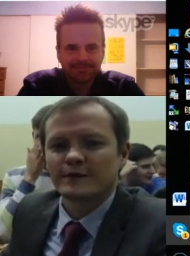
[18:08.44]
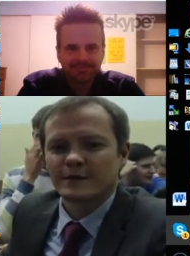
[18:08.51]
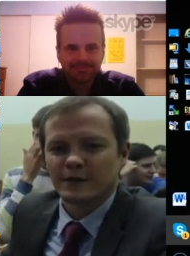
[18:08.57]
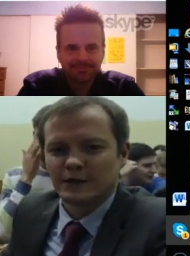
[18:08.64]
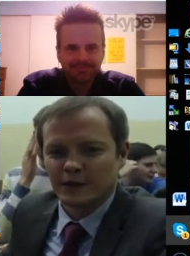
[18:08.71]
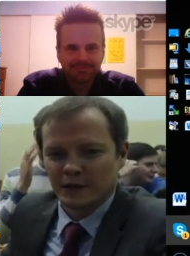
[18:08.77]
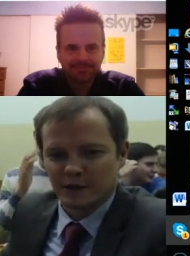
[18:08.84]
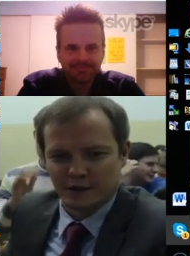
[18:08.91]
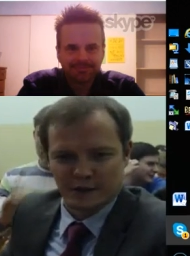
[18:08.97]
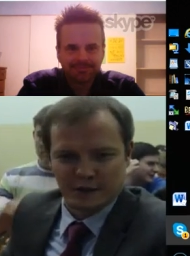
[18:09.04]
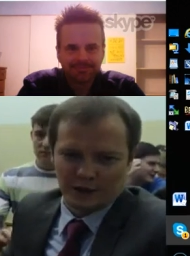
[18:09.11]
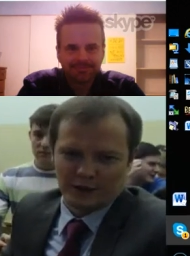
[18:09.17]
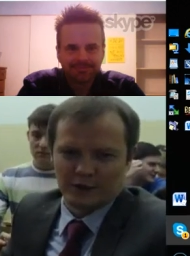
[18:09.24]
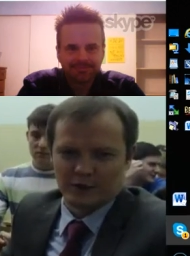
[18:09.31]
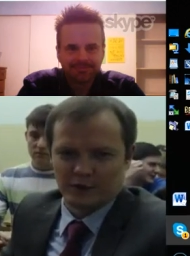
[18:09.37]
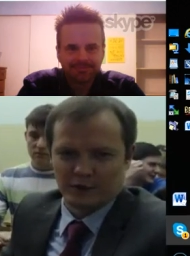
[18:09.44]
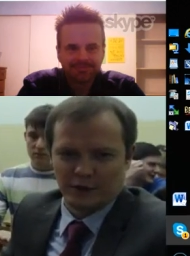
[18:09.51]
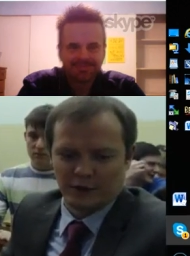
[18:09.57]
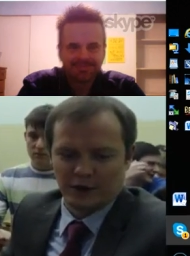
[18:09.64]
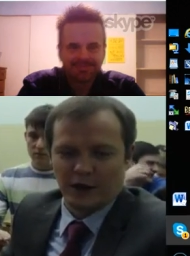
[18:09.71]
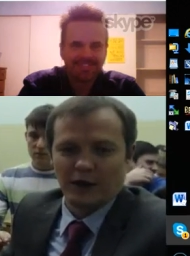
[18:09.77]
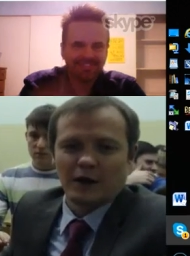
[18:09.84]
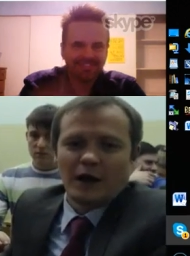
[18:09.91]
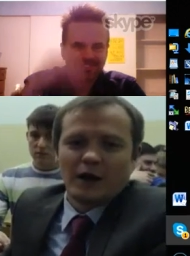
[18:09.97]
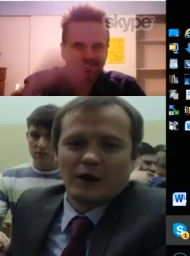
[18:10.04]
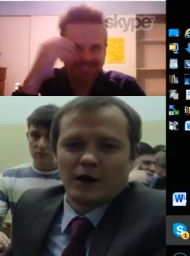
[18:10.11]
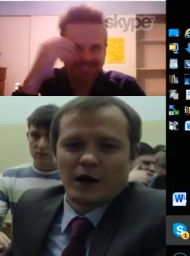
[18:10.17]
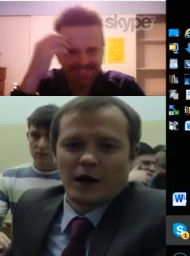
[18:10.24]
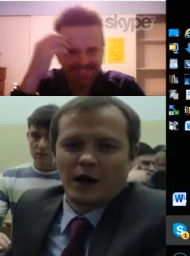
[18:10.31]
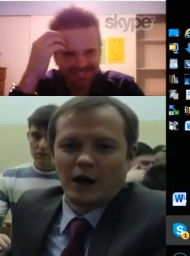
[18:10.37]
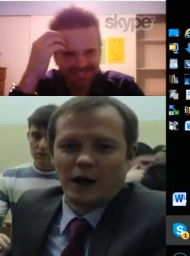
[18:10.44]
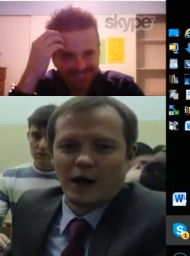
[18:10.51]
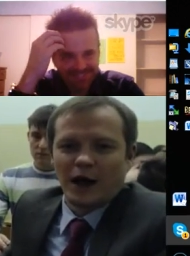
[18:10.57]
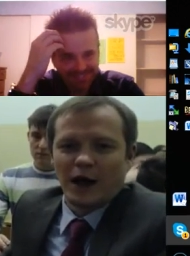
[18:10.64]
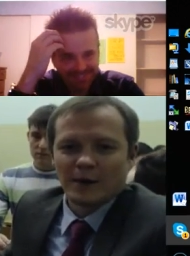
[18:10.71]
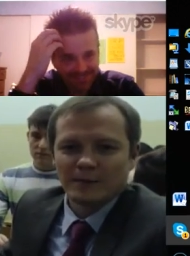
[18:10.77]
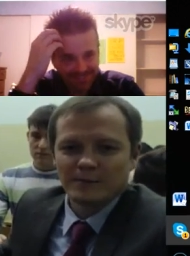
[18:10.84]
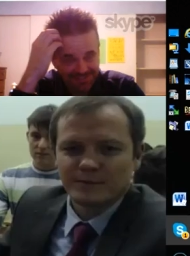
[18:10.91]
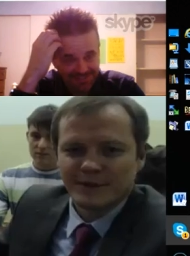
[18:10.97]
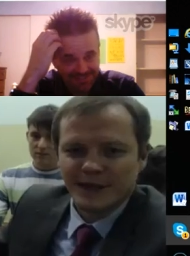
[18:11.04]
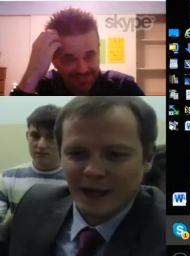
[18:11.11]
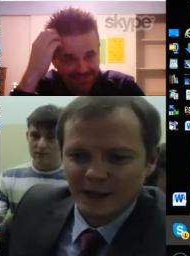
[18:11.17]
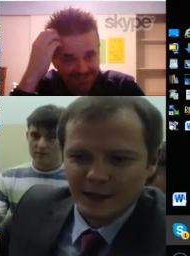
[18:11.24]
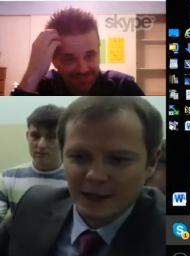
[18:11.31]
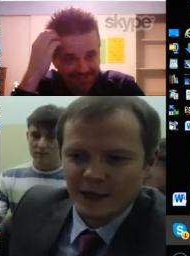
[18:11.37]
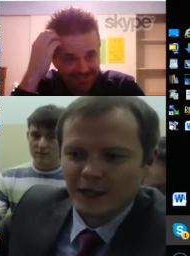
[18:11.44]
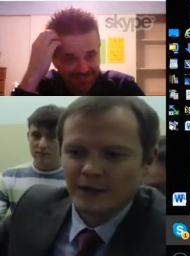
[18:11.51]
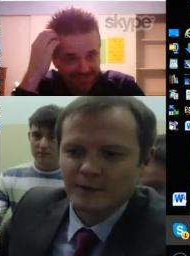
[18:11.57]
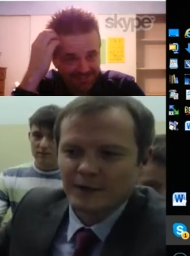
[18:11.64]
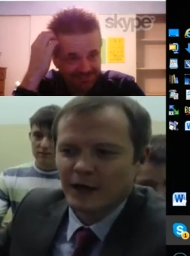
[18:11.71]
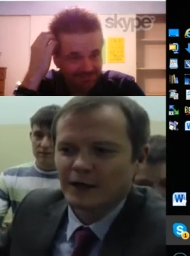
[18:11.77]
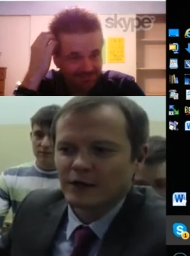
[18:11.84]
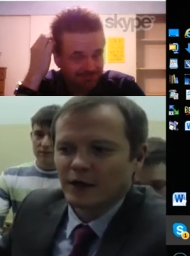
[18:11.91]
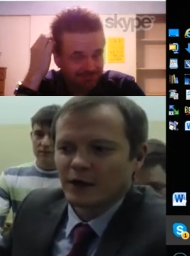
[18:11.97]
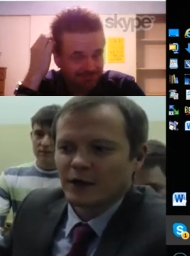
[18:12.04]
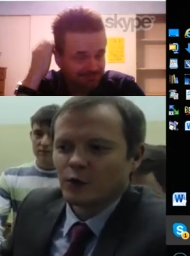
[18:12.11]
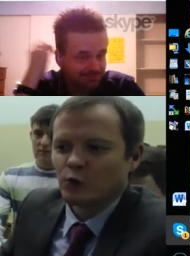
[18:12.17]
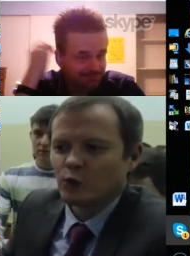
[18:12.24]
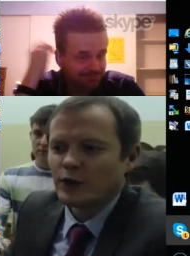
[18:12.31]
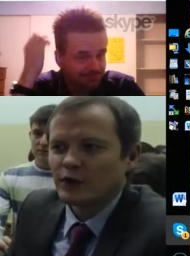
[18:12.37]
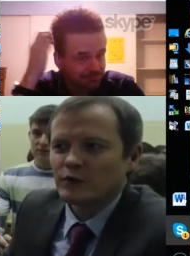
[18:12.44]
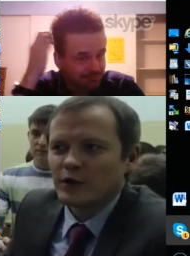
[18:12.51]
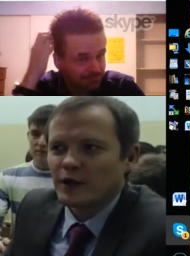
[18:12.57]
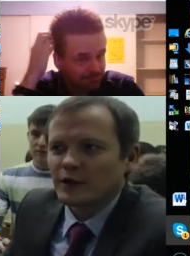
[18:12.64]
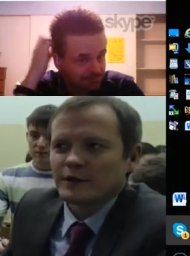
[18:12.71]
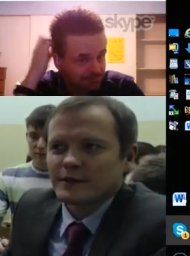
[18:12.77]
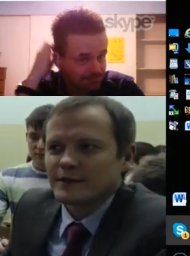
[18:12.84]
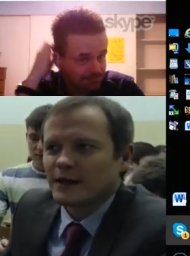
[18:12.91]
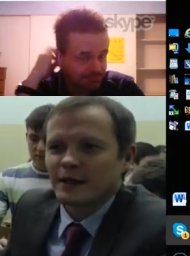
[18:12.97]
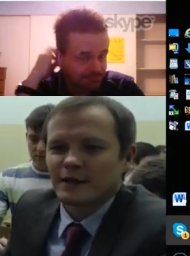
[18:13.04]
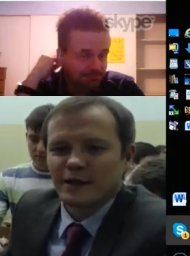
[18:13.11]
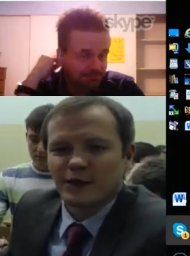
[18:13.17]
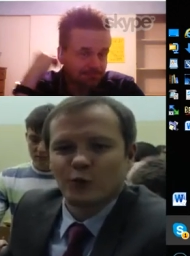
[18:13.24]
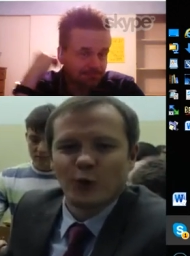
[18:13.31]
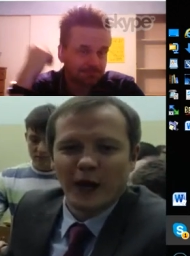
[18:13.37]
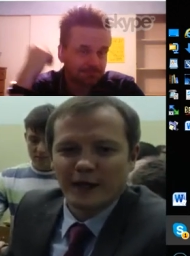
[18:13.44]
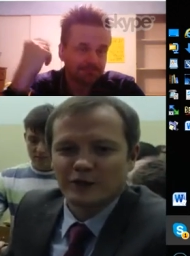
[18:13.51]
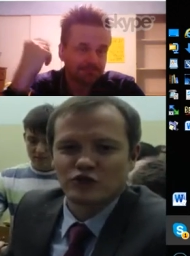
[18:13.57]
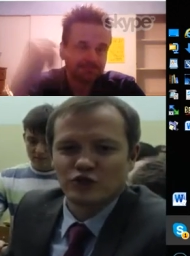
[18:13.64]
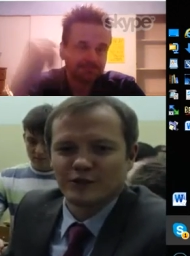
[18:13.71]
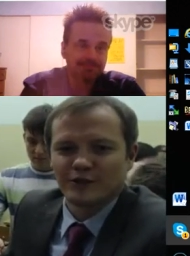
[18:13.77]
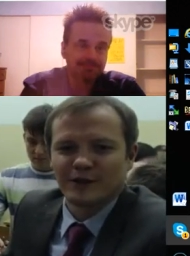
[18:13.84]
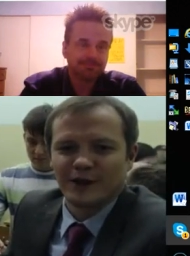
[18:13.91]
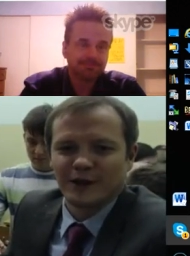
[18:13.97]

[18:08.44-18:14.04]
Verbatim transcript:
Speaker 1: statistics here? I, I, am telling him that we don't understand the question